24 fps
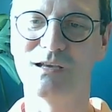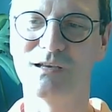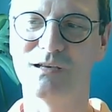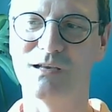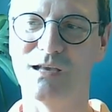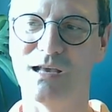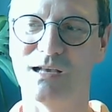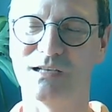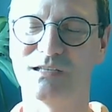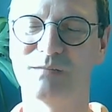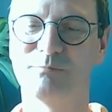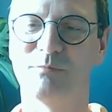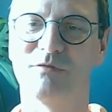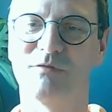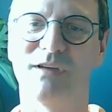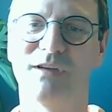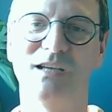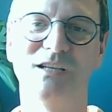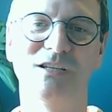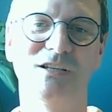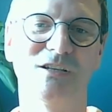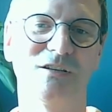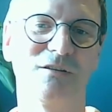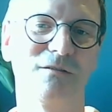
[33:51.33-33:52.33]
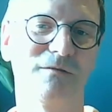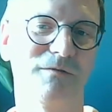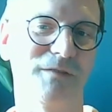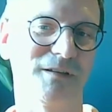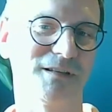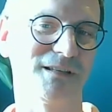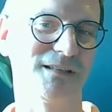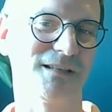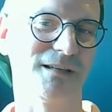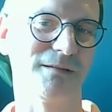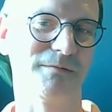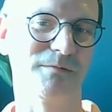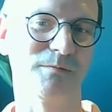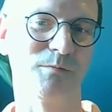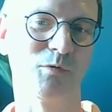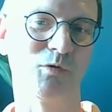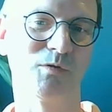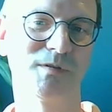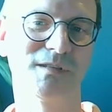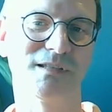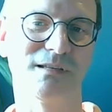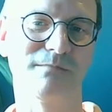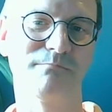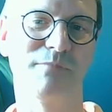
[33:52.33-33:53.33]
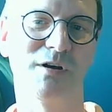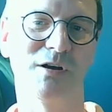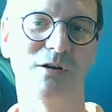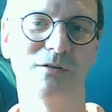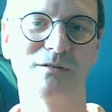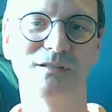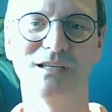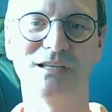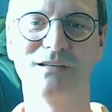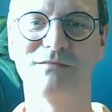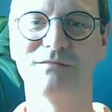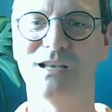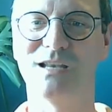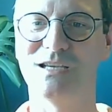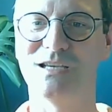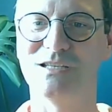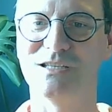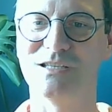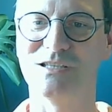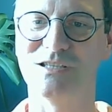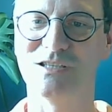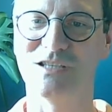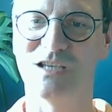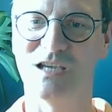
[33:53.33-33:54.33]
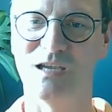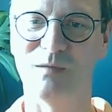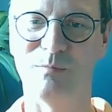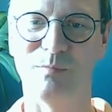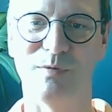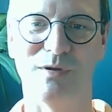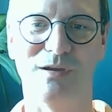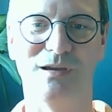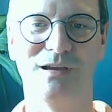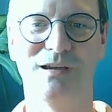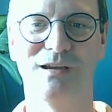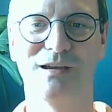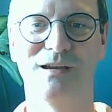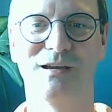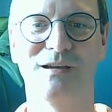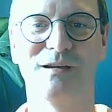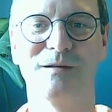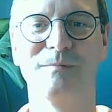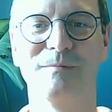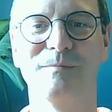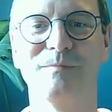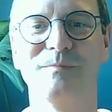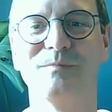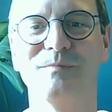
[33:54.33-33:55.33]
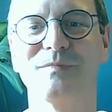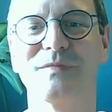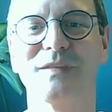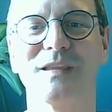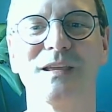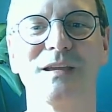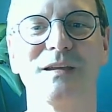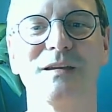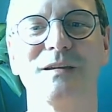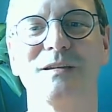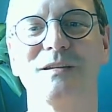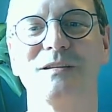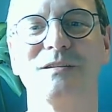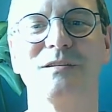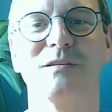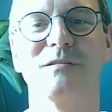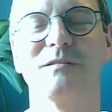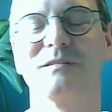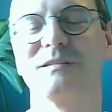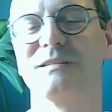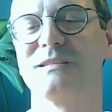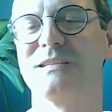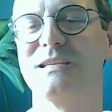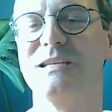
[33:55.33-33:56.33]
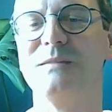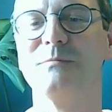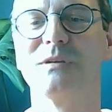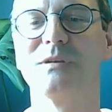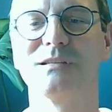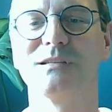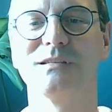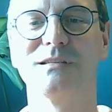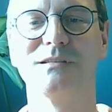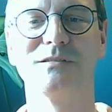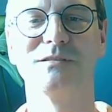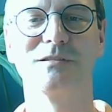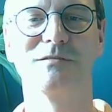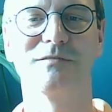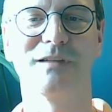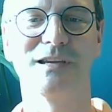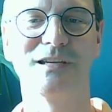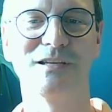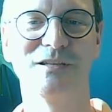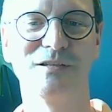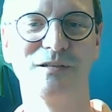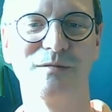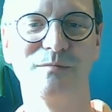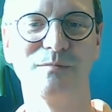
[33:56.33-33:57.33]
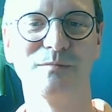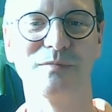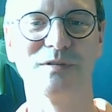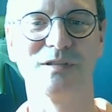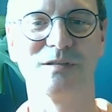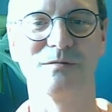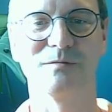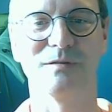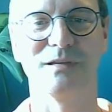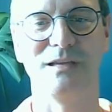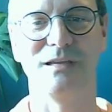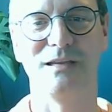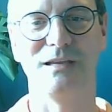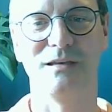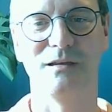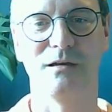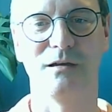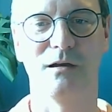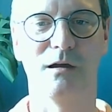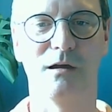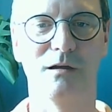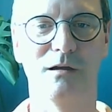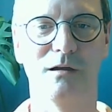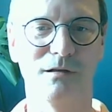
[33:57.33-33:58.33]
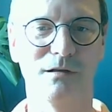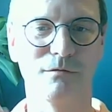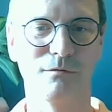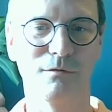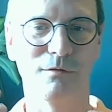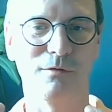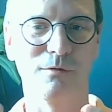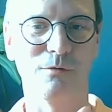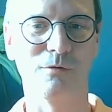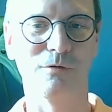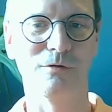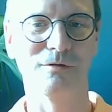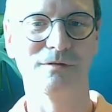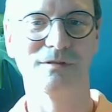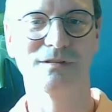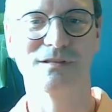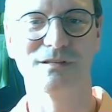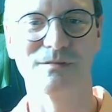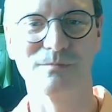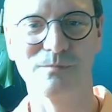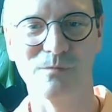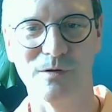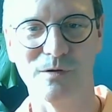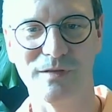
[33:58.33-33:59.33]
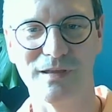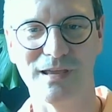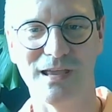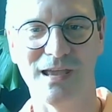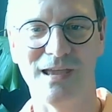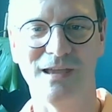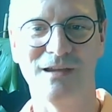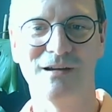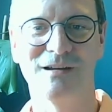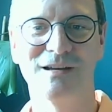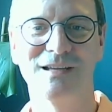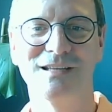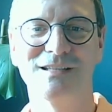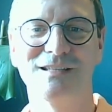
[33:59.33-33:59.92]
exploration of a more symbiotic relationship, a seamless integration between our own thoughts and what the AI